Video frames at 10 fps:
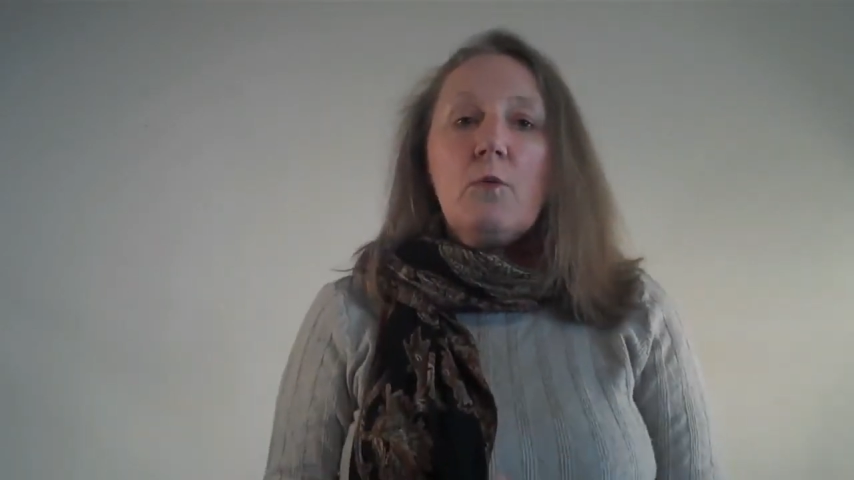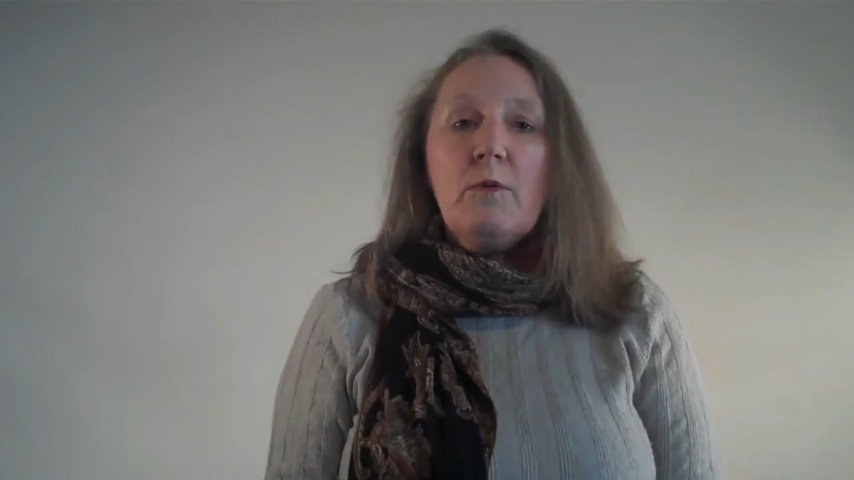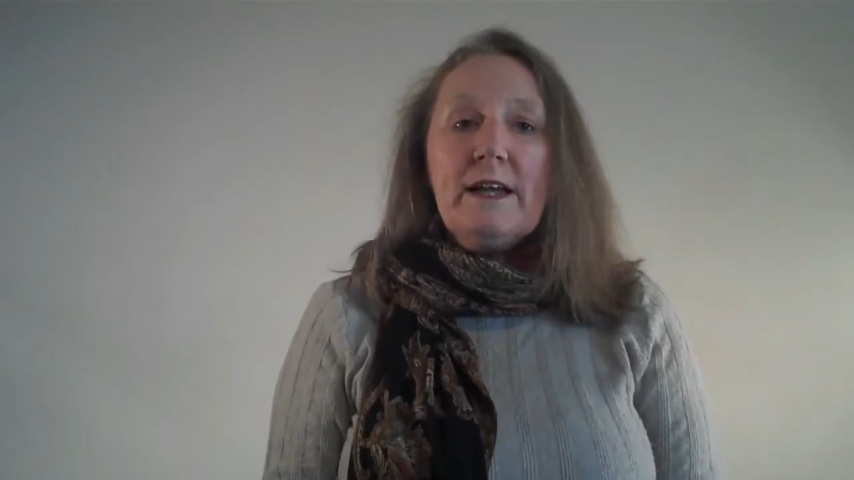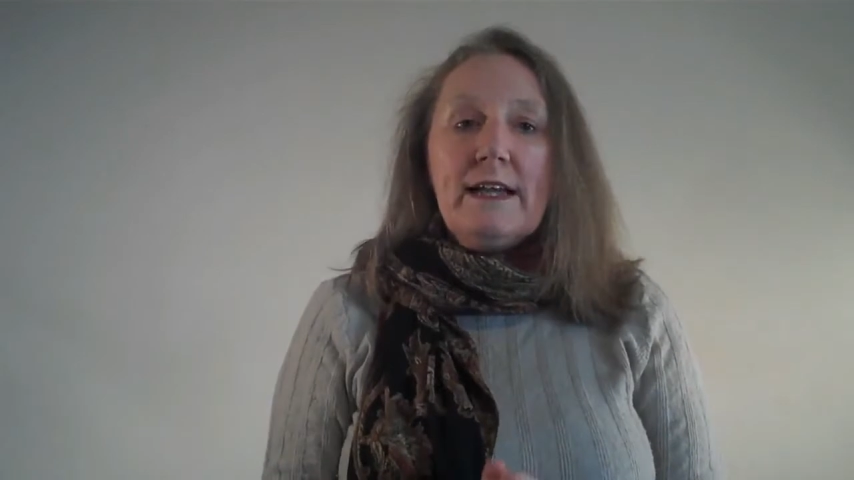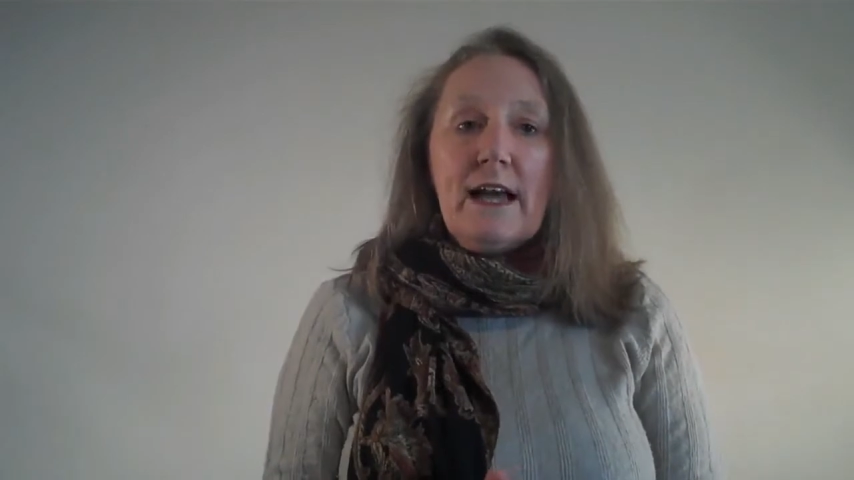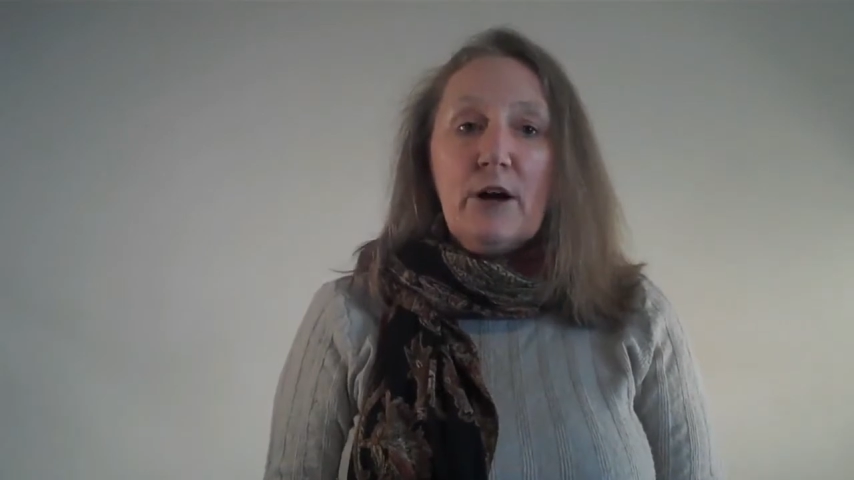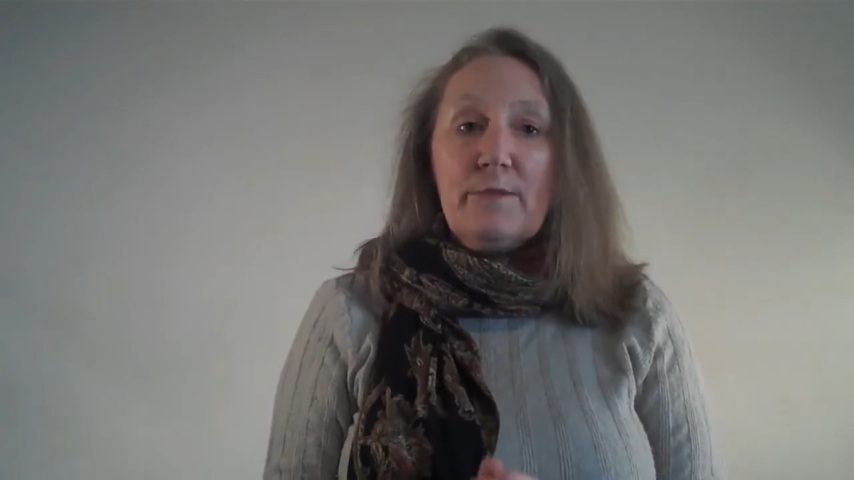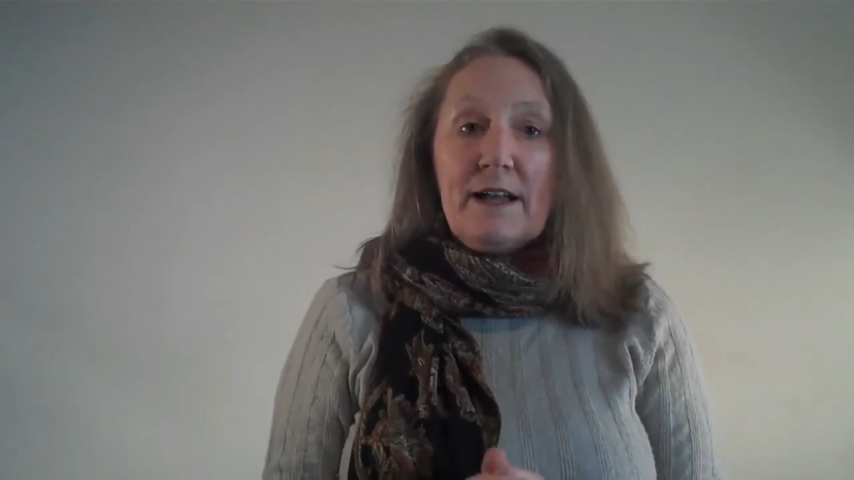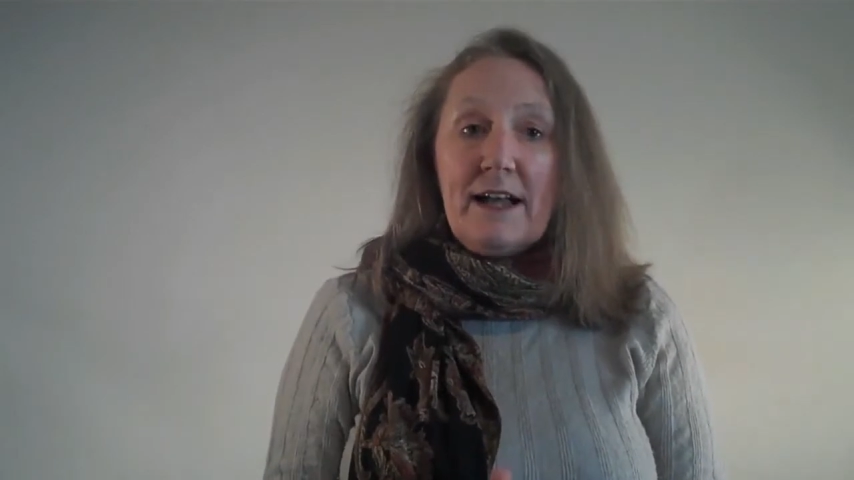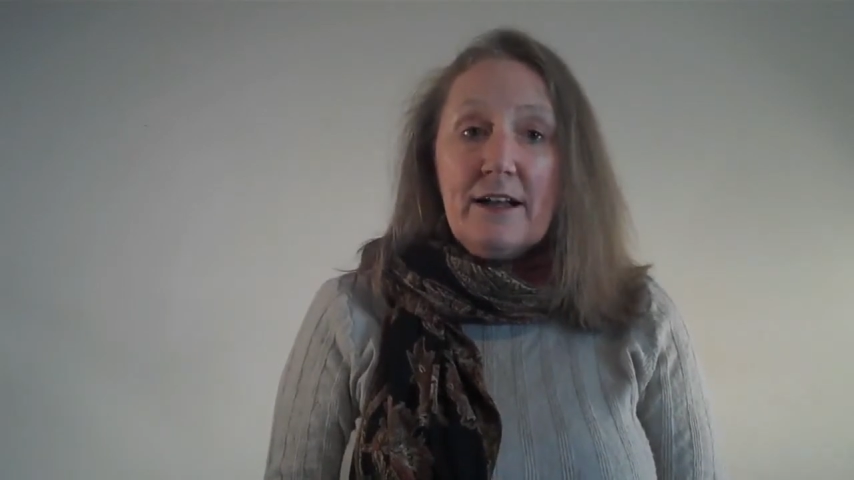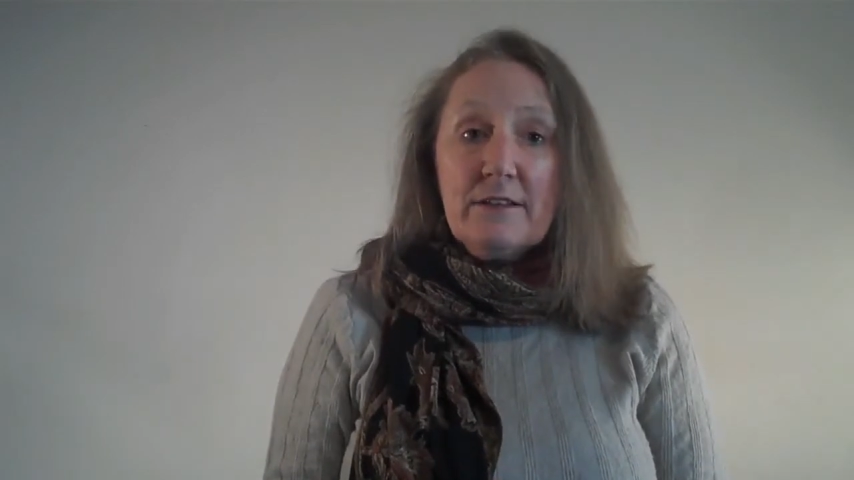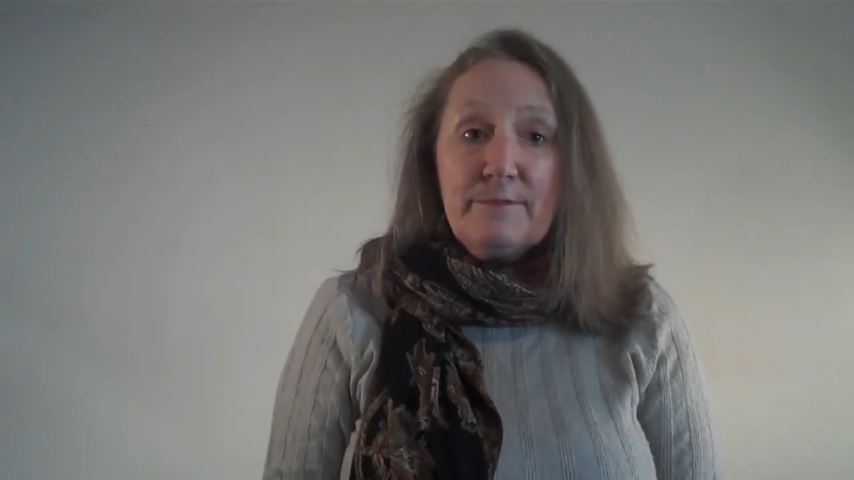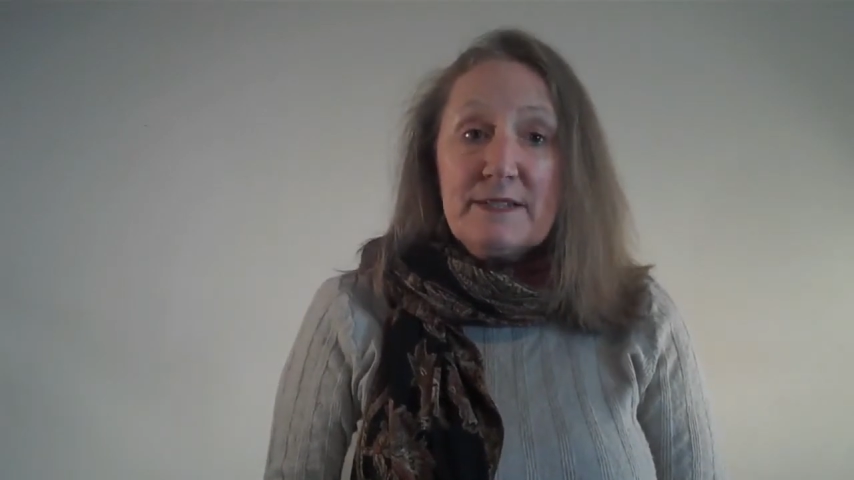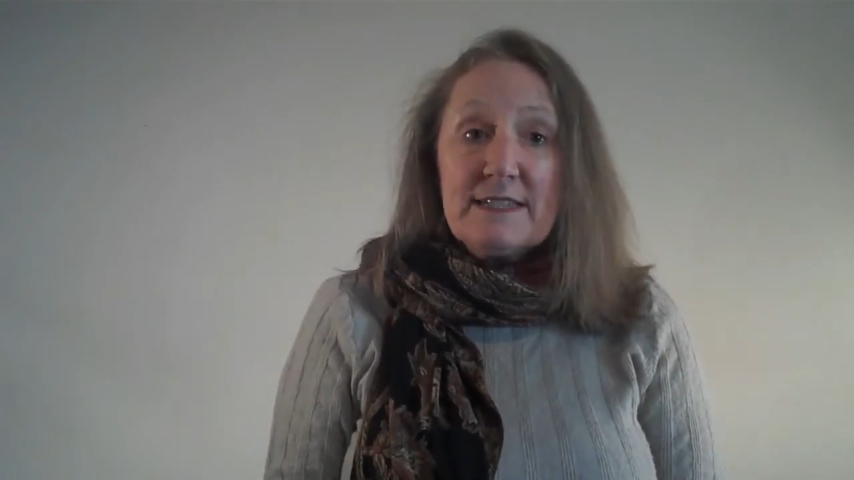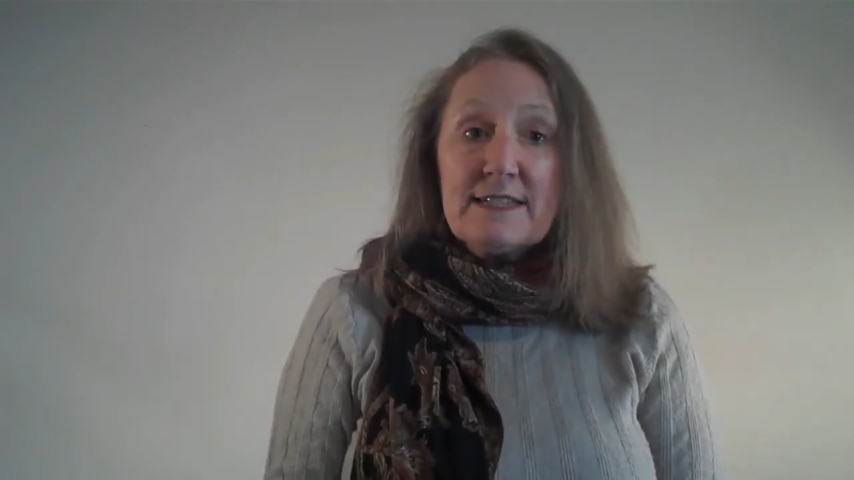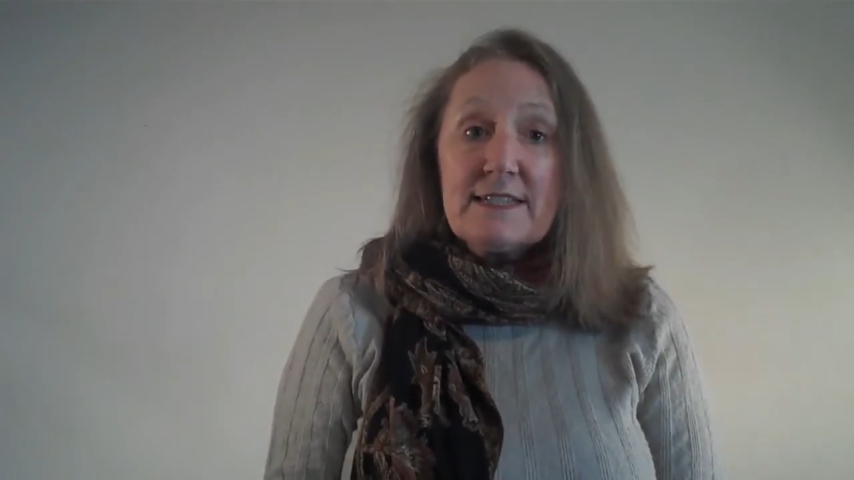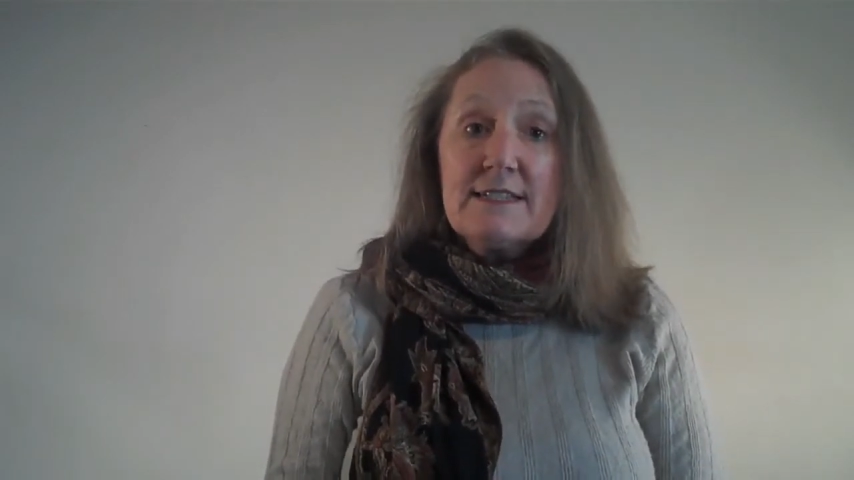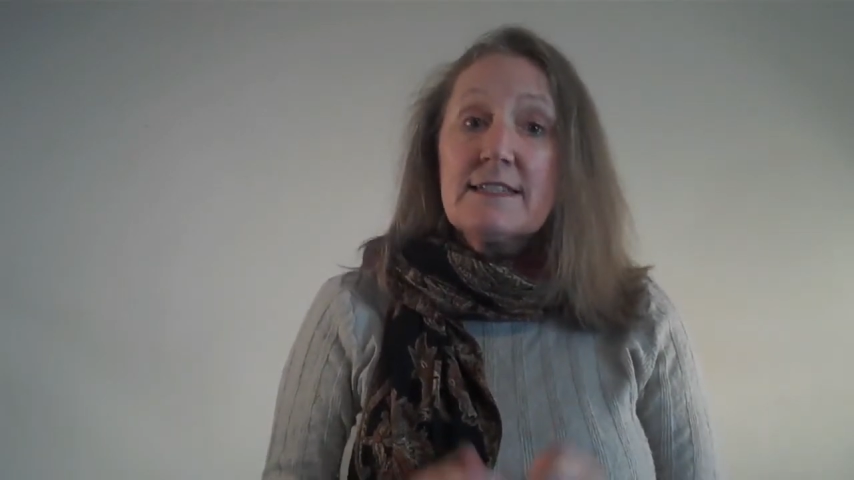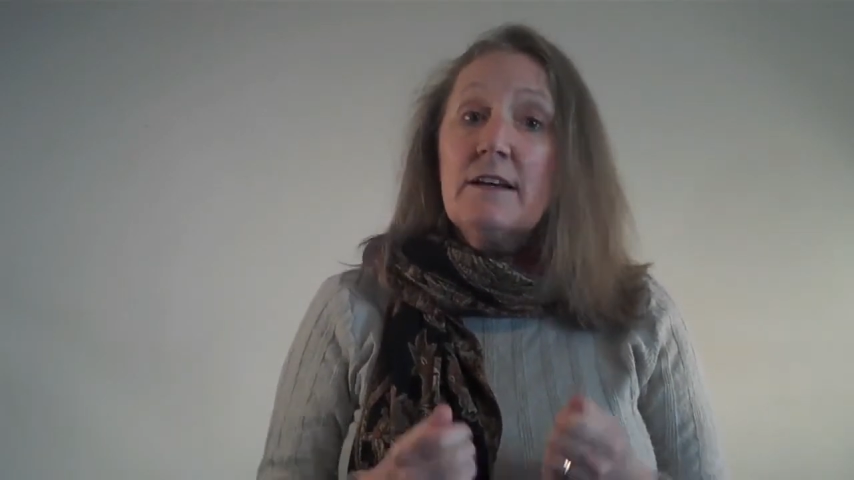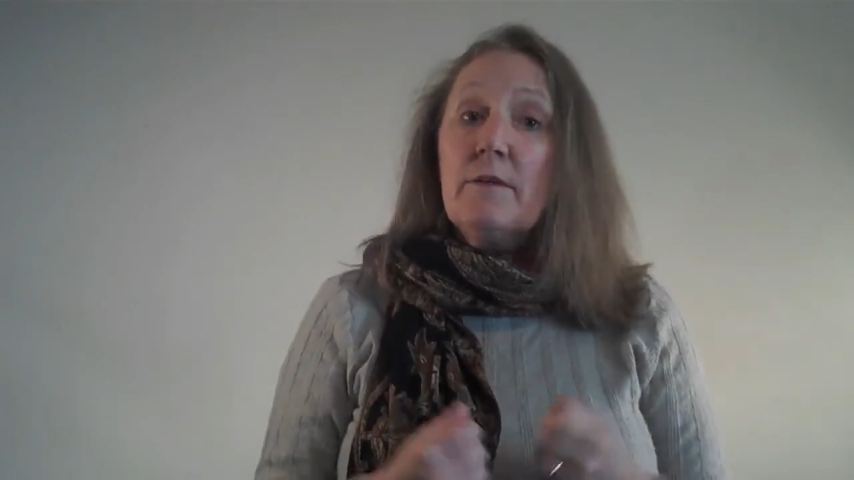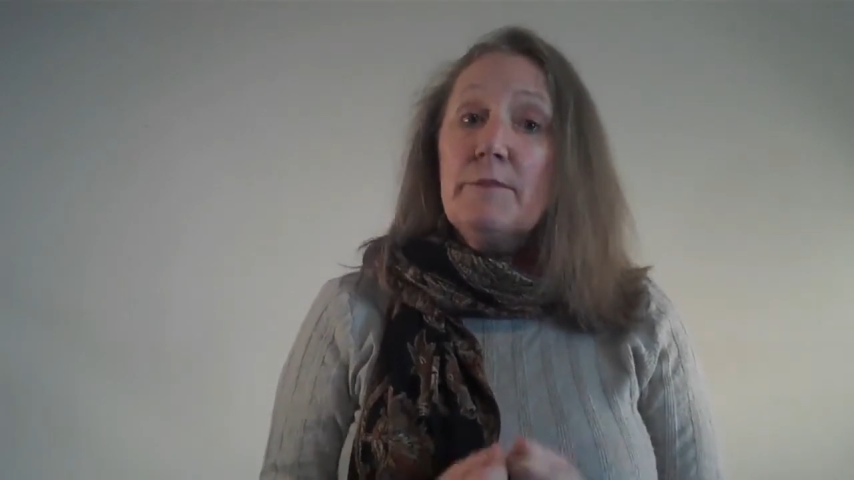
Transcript: We help health businesses